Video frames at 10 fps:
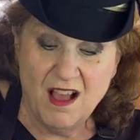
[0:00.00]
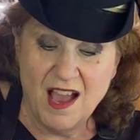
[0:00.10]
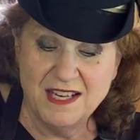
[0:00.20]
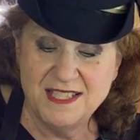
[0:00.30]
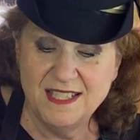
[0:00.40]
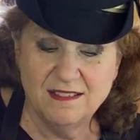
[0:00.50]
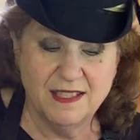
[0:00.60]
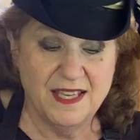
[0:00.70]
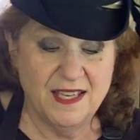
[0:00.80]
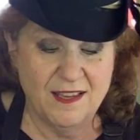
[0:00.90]

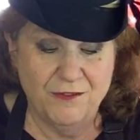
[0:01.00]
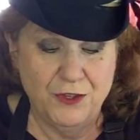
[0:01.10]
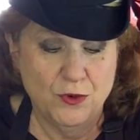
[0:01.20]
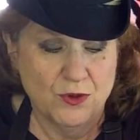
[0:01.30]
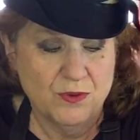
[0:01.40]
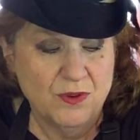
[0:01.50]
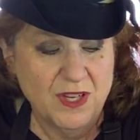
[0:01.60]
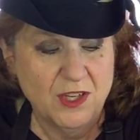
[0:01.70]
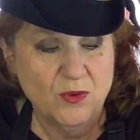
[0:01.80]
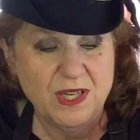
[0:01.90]
Ideally, if your
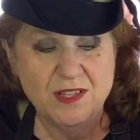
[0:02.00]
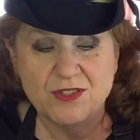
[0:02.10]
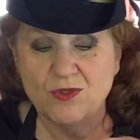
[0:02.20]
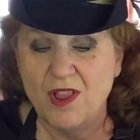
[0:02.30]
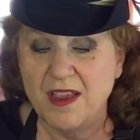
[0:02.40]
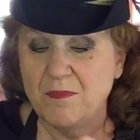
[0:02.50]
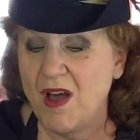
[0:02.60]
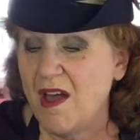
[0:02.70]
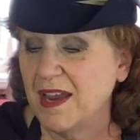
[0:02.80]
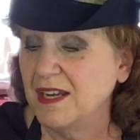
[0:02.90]
ingredients are like
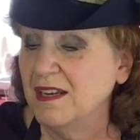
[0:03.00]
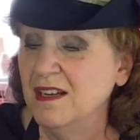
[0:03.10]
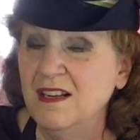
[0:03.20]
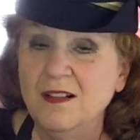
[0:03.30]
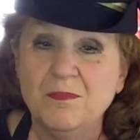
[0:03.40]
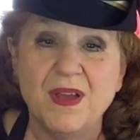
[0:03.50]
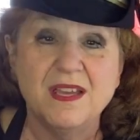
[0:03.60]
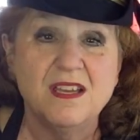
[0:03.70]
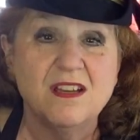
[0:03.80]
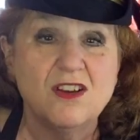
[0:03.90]
mine,
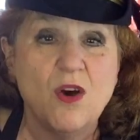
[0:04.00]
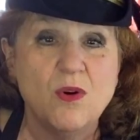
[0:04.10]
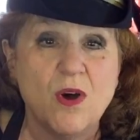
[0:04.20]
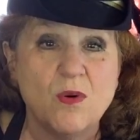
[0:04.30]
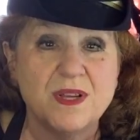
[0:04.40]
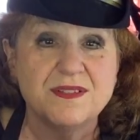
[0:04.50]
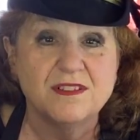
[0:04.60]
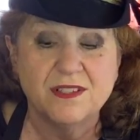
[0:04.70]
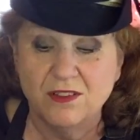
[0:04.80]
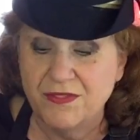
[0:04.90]
my cocoa is
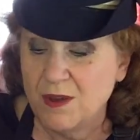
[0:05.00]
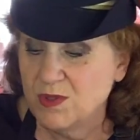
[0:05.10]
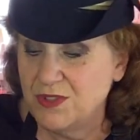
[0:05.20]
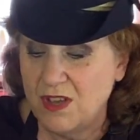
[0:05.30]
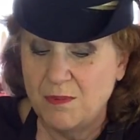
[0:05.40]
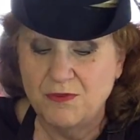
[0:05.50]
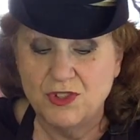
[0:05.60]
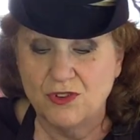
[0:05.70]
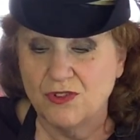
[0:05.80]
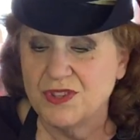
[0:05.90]
that was 1 cup of sugar.